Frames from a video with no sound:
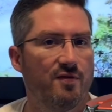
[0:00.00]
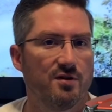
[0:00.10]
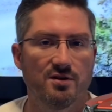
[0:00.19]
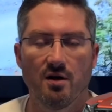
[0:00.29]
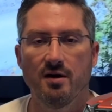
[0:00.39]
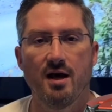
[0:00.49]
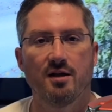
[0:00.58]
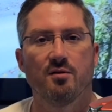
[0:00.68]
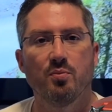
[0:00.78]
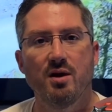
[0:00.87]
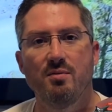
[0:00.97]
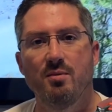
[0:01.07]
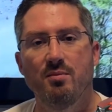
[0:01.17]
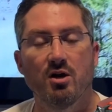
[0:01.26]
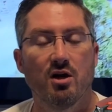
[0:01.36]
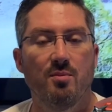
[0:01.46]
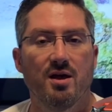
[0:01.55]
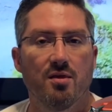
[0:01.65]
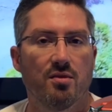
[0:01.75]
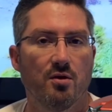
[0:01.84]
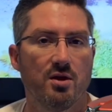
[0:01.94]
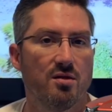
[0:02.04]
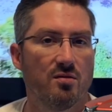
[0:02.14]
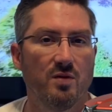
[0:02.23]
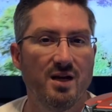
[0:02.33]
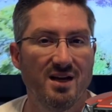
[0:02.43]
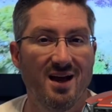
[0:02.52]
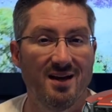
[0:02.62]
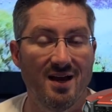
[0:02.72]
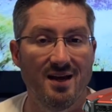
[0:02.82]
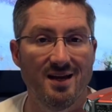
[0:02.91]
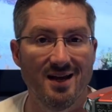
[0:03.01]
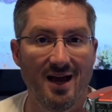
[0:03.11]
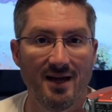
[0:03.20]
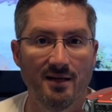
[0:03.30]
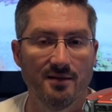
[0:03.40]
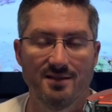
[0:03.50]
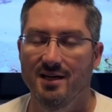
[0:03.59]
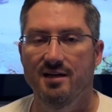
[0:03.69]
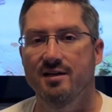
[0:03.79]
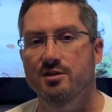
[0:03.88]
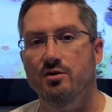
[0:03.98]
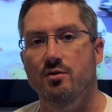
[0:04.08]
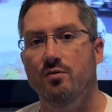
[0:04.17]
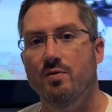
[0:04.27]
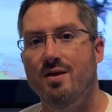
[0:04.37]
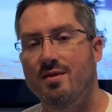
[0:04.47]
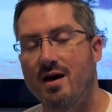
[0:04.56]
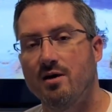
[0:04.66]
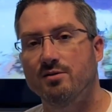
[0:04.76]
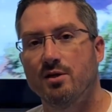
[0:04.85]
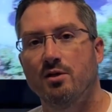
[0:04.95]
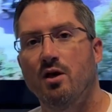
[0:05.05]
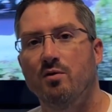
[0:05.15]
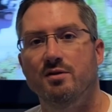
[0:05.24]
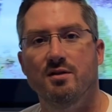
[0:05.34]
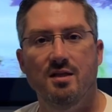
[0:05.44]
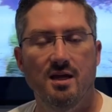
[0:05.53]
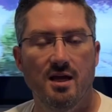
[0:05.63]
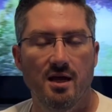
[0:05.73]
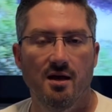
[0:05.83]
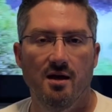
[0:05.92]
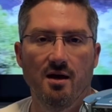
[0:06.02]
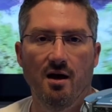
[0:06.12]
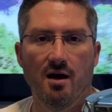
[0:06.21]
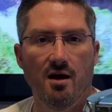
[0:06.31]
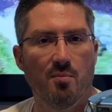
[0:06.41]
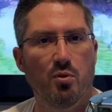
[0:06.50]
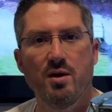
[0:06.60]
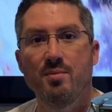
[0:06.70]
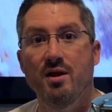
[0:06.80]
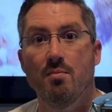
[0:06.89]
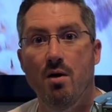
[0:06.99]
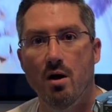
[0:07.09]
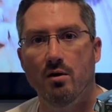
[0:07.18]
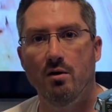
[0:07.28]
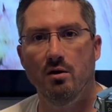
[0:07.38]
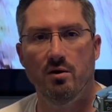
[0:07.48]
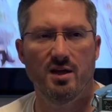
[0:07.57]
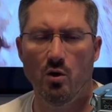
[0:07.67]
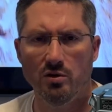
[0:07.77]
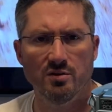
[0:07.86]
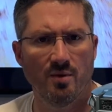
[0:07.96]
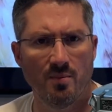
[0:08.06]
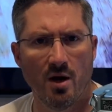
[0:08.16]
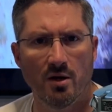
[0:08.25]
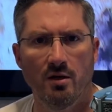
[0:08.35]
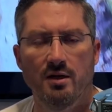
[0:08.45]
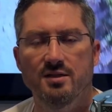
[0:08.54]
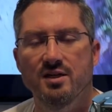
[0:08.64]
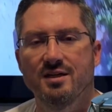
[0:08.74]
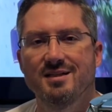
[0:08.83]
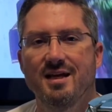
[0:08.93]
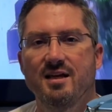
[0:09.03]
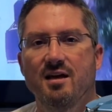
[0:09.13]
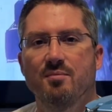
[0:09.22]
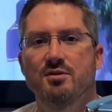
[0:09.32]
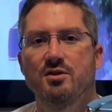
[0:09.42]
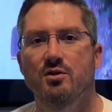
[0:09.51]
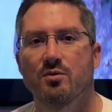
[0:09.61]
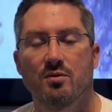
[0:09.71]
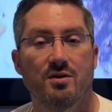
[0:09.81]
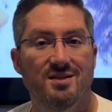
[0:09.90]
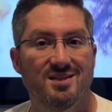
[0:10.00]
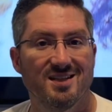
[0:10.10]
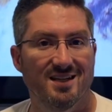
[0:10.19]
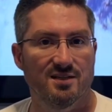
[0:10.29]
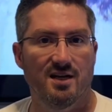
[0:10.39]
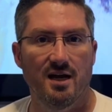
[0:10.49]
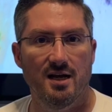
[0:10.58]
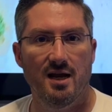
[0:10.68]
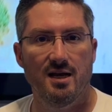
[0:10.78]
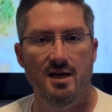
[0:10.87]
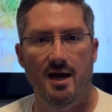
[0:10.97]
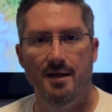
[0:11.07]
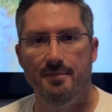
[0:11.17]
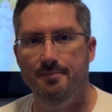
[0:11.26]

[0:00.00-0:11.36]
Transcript: you're starting out at the premium, you're going to be at $33,999. Take an additional $3,000, go into the premium model or the Ultimate model. It's going to take you up to $36,999.